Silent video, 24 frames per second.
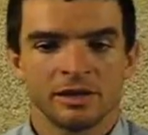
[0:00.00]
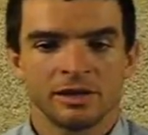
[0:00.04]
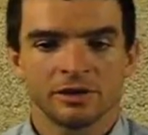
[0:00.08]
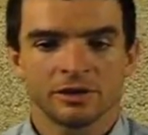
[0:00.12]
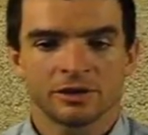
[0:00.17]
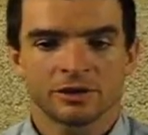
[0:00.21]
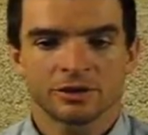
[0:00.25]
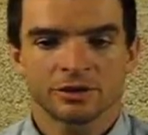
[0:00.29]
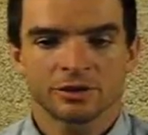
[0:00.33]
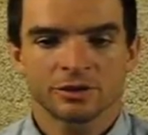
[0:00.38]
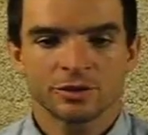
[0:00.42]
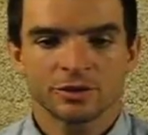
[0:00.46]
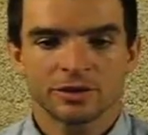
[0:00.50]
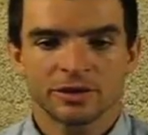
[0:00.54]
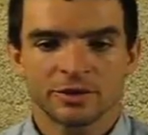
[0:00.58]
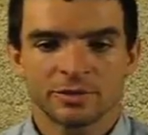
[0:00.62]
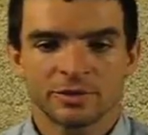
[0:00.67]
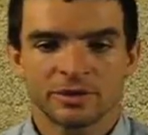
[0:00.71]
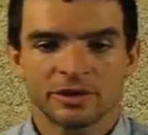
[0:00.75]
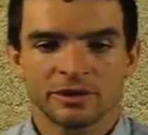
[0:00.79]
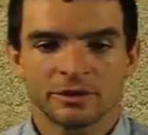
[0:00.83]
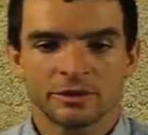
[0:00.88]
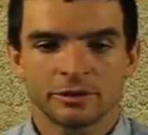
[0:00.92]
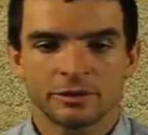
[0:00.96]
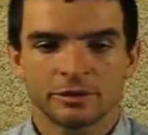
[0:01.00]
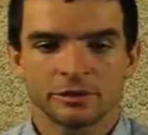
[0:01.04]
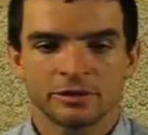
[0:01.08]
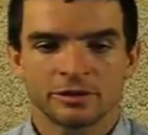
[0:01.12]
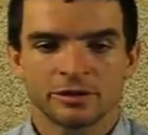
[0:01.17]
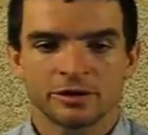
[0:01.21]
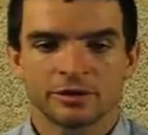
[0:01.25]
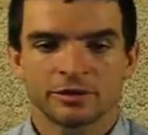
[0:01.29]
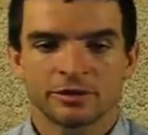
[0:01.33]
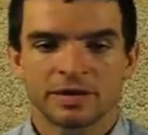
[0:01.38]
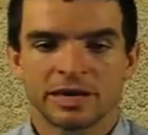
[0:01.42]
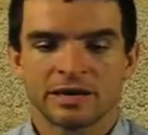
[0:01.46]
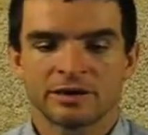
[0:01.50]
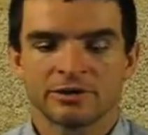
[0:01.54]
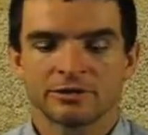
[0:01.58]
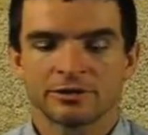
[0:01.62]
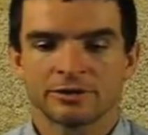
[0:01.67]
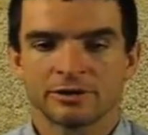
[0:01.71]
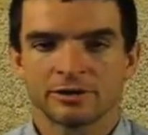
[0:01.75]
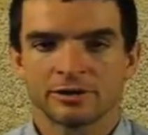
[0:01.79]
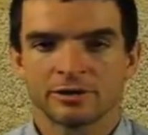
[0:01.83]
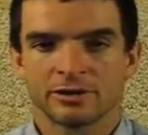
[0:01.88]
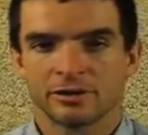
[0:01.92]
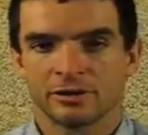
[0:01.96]
In short, the materials are
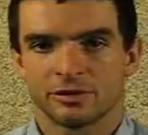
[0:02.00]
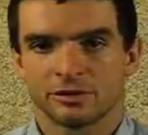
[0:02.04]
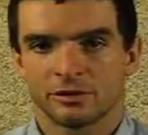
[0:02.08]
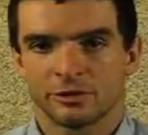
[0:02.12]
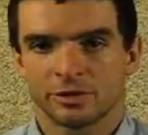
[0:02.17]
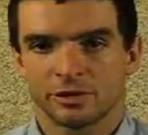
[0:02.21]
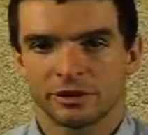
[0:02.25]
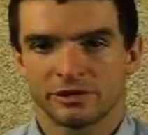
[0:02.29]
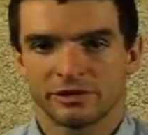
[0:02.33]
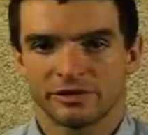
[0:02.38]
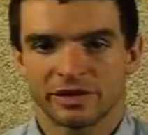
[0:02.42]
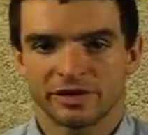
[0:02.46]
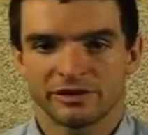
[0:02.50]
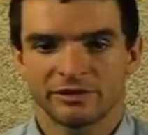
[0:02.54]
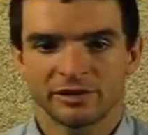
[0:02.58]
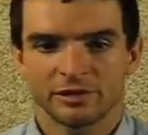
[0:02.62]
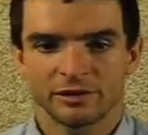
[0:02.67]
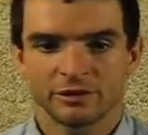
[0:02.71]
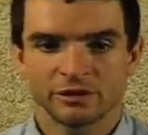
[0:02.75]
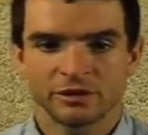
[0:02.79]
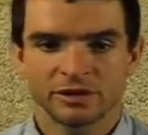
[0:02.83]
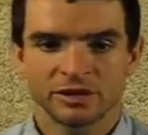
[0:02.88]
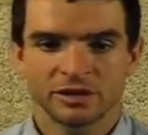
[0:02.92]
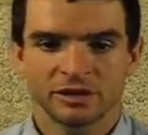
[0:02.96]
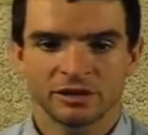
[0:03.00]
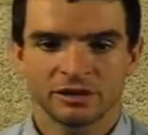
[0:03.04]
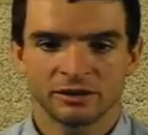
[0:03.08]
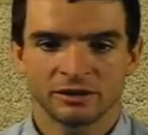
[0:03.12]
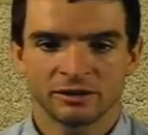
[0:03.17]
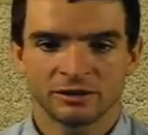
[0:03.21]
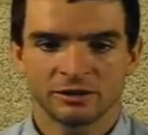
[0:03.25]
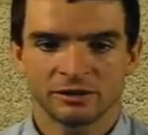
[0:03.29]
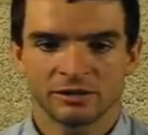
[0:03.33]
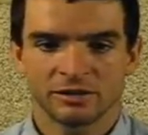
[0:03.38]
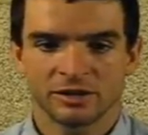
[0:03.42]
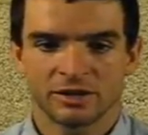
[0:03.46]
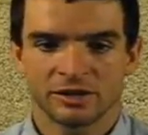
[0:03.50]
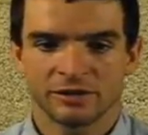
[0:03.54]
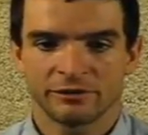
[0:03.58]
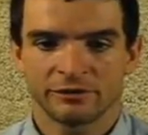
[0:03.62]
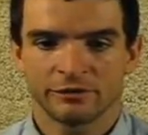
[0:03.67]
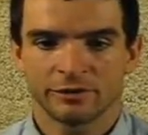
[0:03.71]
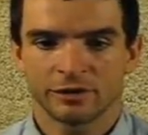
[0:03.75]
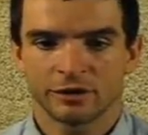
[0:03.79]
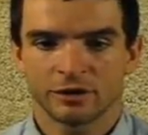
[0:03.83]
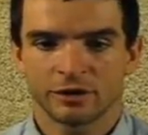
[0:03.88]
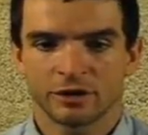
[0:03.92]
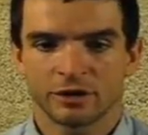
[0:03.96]
around $2,500, and if
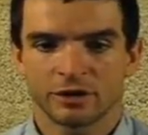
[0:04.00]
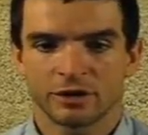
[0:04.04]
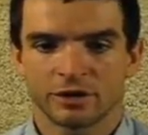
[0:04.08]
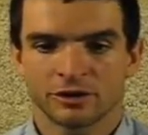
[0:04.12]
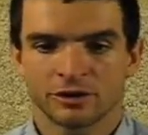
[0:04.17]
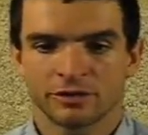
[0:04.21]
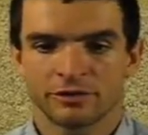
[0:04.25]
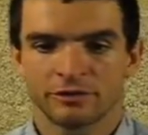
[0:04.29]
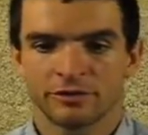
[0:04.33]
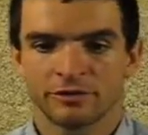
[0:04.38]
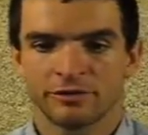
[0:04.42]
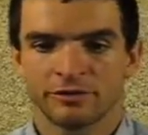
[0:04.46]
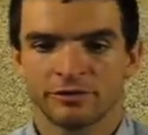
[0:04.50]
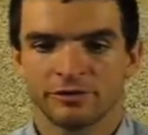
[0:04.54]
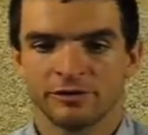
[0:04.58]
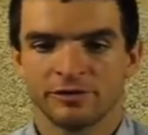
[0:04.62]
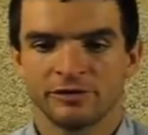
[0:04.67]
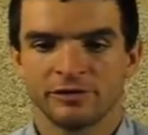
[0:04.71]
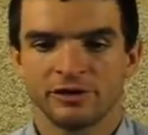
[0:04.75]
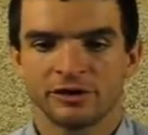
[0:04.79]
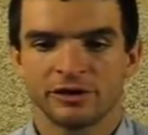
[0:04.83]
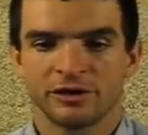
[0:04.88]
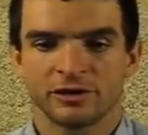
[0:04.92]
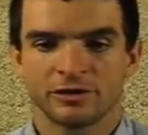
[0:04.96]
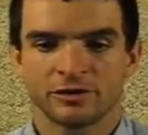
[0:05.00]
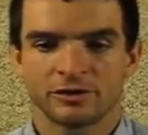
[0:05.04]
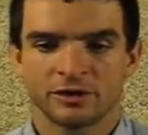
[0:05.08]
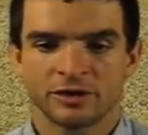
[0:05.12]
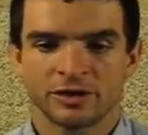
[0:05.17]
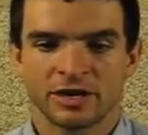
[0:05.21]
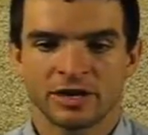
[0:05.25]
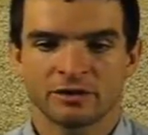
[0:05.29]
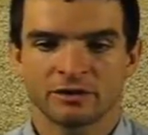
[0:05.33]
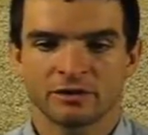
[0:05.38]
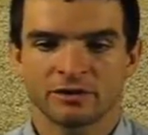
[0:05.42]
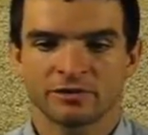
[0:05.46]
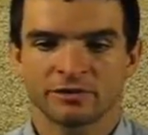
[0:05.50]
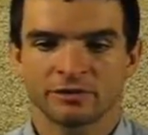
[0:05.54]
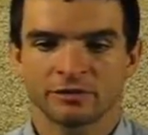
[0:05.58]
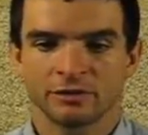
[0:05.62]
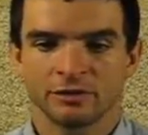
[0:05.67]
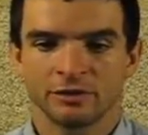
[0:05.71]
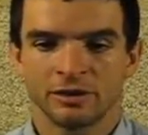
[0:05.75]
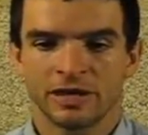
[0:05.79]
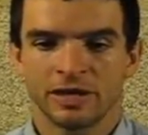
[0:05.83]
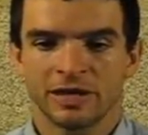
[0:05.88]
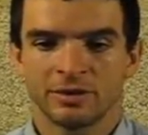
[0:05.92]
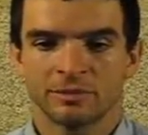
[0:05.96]
we charge $50 an hour for
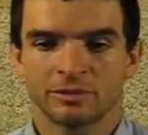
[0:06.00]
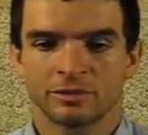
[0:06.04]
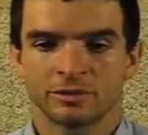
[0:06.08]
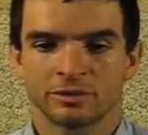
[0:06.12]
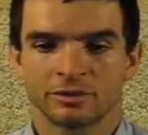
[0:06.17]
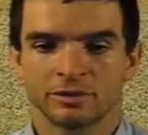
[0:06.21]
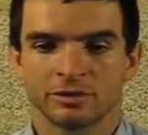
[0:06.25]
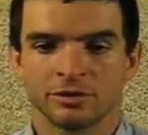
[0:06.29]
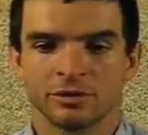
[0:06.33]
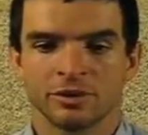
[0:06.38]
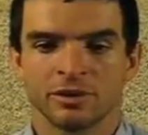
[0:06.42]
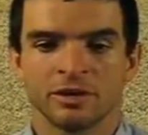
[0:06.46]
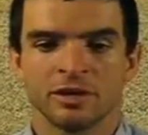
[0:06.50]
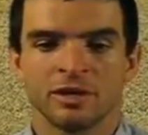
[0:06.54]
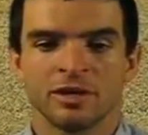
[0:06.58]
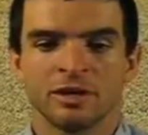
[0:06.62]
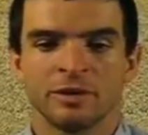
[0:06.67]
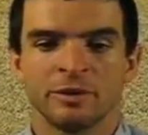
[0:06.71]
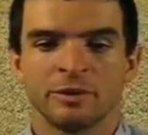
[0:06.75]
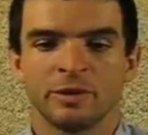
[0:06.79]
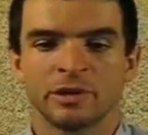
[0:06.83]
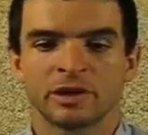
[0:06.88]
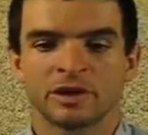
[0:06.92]
labor, we